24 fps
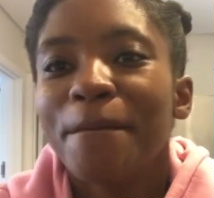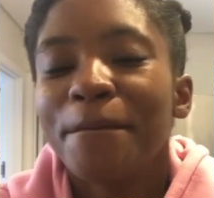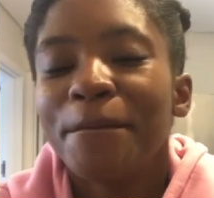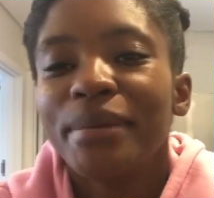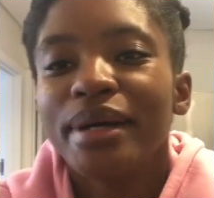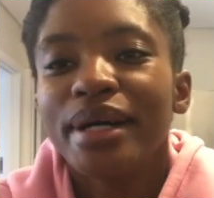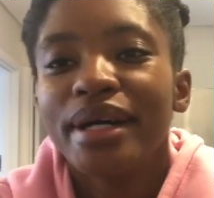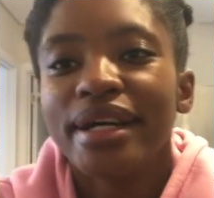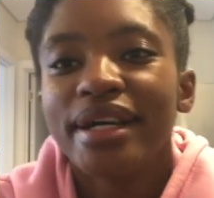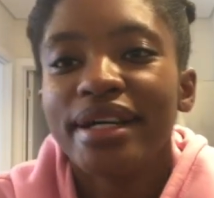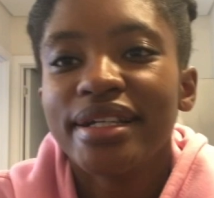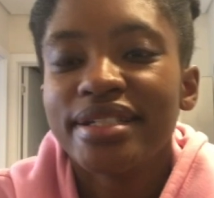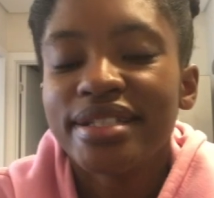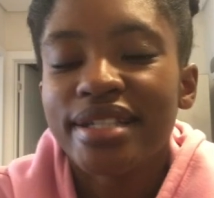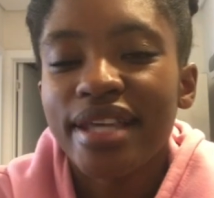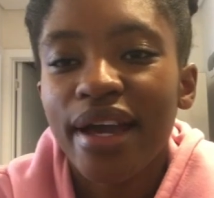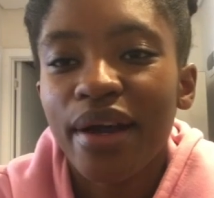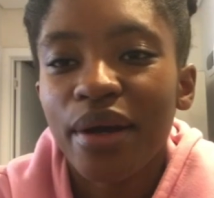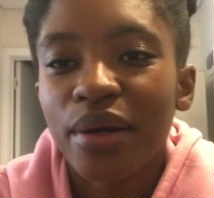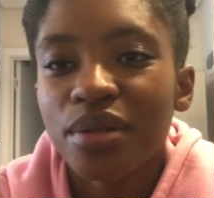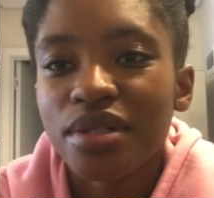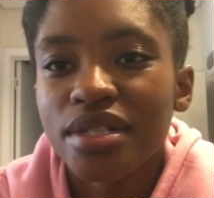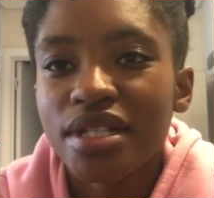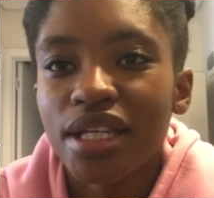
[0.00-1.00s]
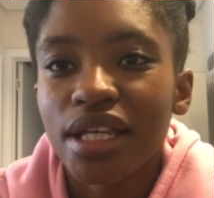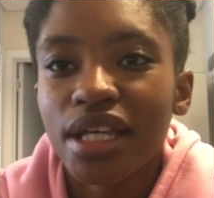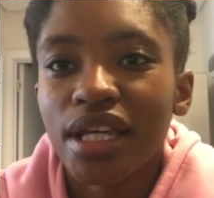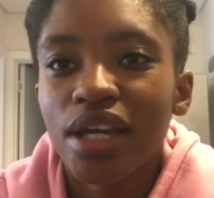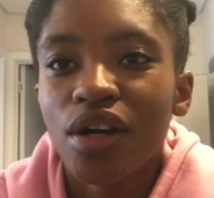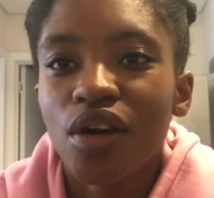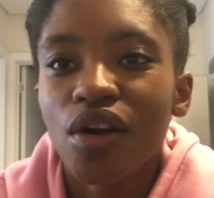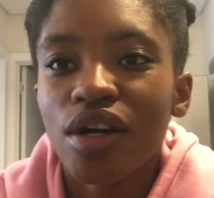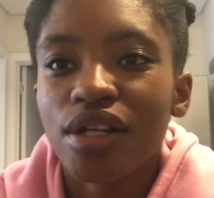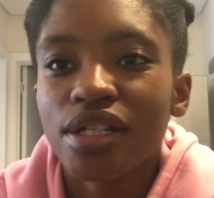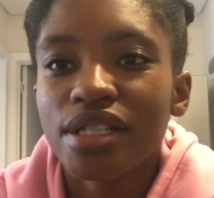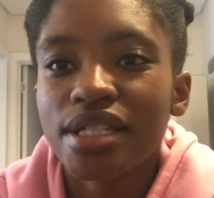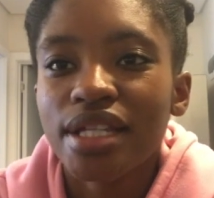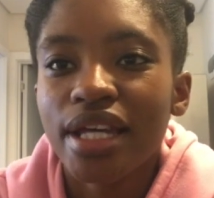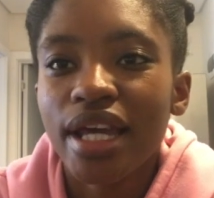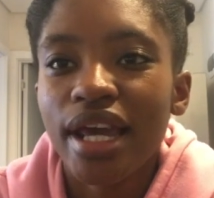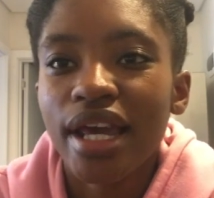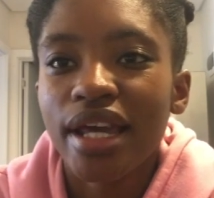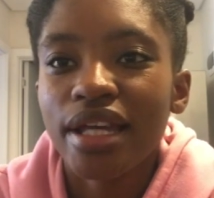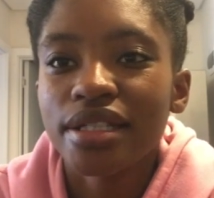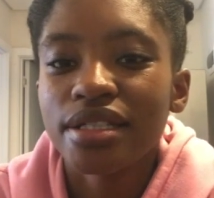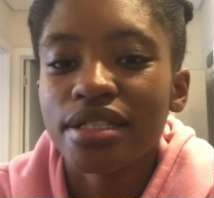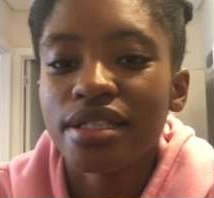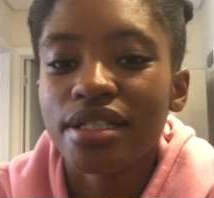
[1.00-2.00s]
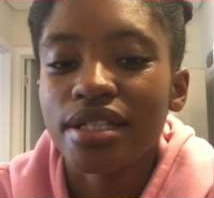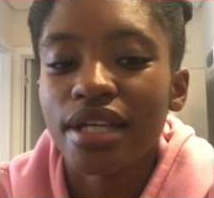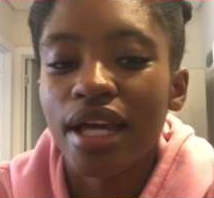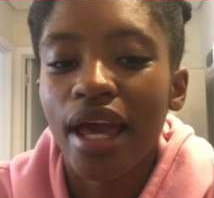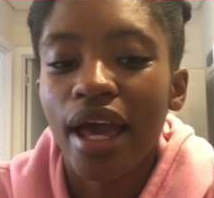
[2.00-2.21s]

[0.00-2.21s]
but yeah, I was taking content,